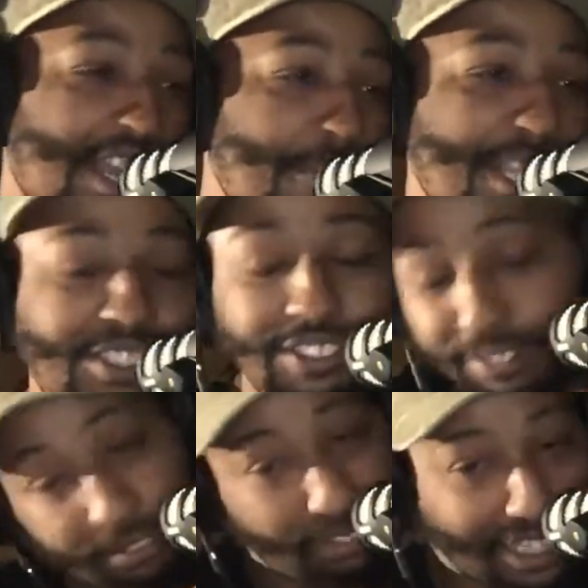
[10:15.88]
know what I mean,
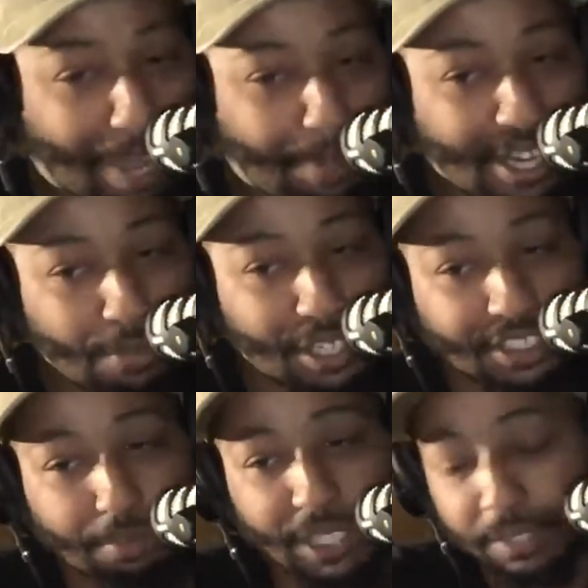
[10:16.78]
tapping in with
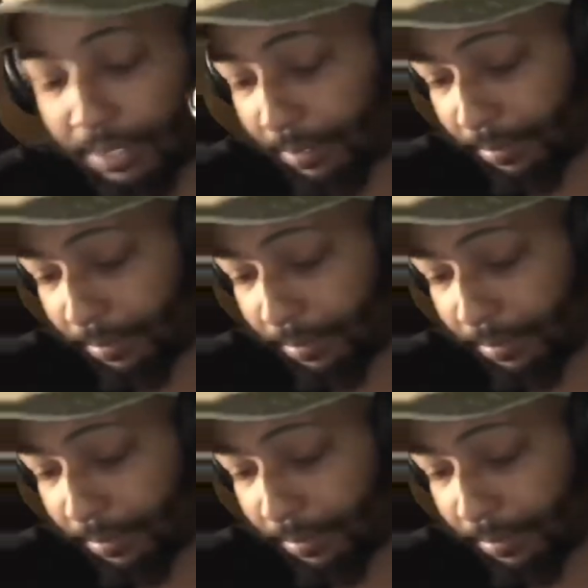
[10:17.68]
us, man.